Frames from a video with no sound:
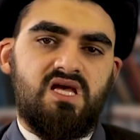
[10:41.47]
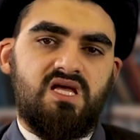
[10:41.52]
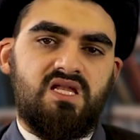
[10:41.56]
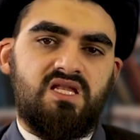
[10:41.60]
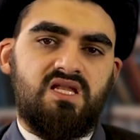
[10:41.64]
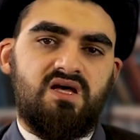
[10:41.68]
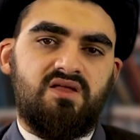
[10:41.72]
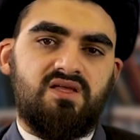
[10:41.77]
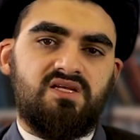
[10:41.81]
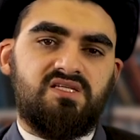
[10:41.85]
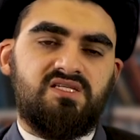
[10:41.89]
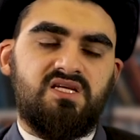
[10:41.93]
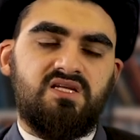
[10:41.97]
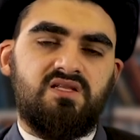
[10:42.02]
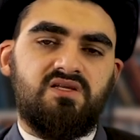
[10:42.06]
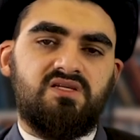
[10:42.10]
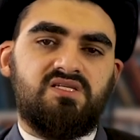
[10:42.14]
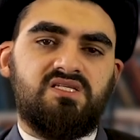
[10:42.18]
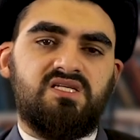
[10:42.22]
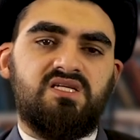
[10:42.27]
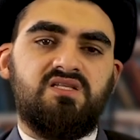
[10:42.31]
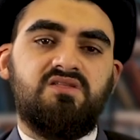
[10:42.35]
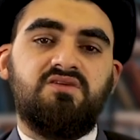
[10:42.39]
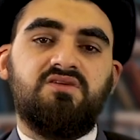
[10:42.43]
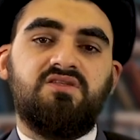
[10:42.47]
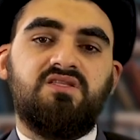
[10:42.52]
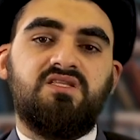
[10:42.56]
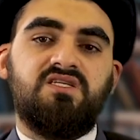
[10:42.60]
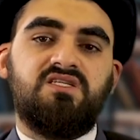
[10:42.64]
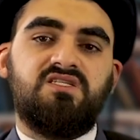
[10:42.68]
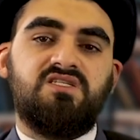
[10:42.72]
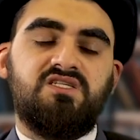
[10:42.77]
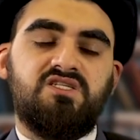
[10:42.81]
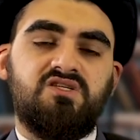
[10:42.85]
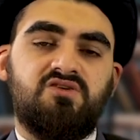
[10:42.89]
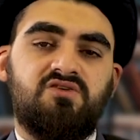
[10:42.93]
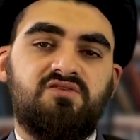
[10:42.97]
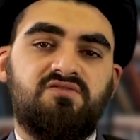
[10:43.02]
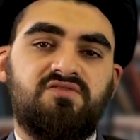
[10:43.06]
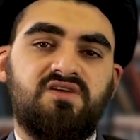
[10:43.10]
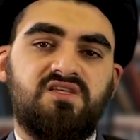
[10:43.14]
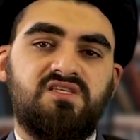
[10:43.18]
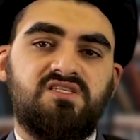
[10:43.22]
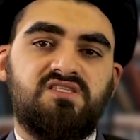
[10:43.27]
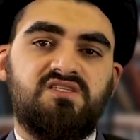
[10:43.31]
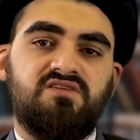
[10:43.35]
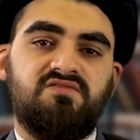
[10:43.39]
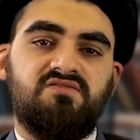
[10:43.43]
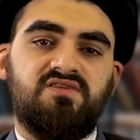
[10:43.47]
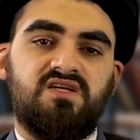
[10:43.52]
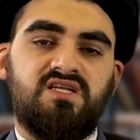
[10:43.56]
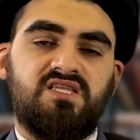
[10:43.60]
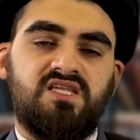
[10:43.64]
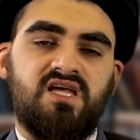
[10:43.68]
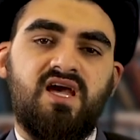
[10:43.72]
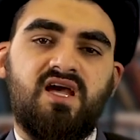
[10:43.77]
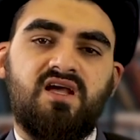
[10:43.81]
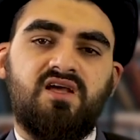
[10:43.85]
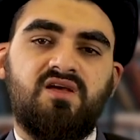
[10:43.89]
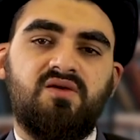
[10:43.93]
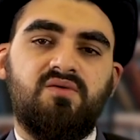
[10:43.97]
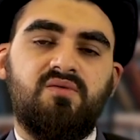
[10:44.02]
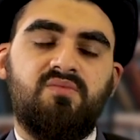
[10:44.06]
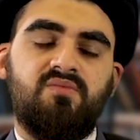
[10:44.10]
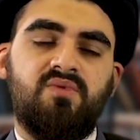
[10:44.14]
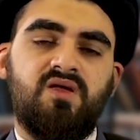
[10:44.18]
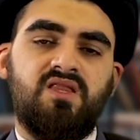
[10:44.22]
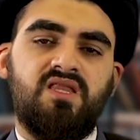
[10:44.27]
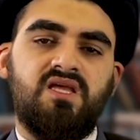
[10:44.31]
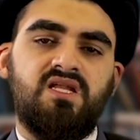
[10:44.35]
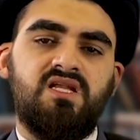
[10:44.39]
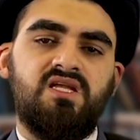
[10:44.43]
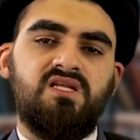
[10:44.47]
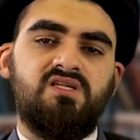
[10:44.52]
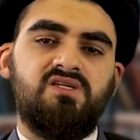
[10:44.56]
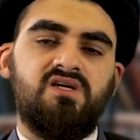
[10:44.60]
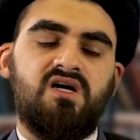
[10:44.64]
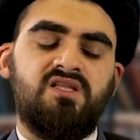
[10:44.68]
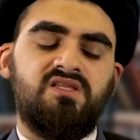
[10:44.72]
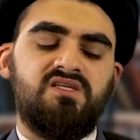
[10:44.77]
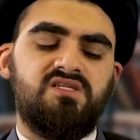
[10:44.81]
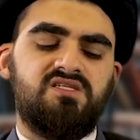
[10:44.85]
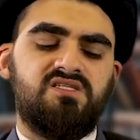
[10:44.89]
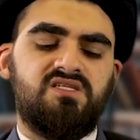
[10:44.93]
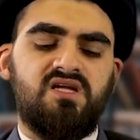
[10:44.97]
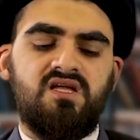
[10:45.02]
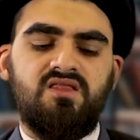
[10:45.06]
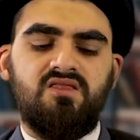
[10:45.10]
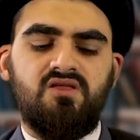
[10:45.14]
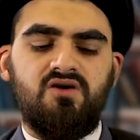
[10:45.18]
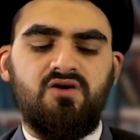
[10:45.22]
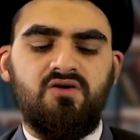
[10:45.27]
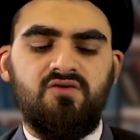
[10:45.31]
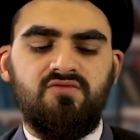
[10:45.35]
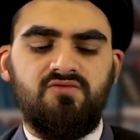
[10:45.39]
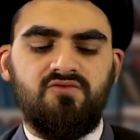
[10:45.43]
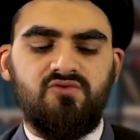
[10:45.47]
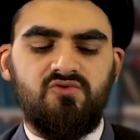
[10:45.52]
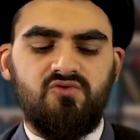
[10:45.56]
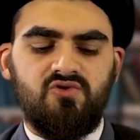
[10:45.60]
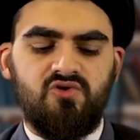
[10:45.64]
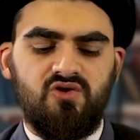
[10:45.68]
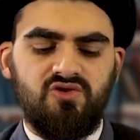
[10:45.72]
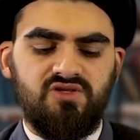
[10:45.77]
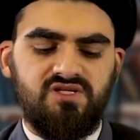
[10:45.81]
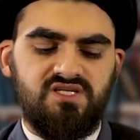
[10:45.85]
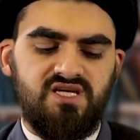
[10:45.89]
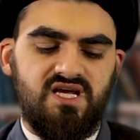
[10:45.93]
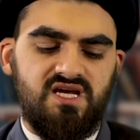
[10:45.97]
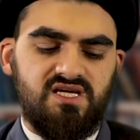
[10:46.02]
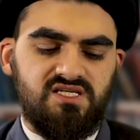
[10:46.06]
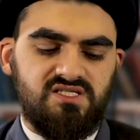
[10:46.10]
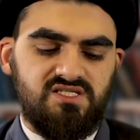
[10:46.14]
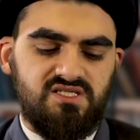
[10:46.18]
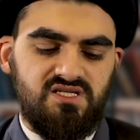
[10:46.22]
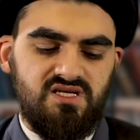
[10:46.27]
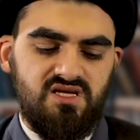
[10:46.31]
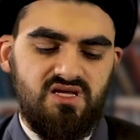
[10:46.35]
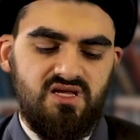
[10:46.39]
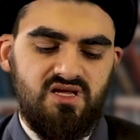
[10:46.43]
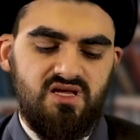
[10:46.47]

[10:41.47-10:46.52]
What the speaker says: Now they say that, see, that this is an offensive attack, but they need to understand the overall context,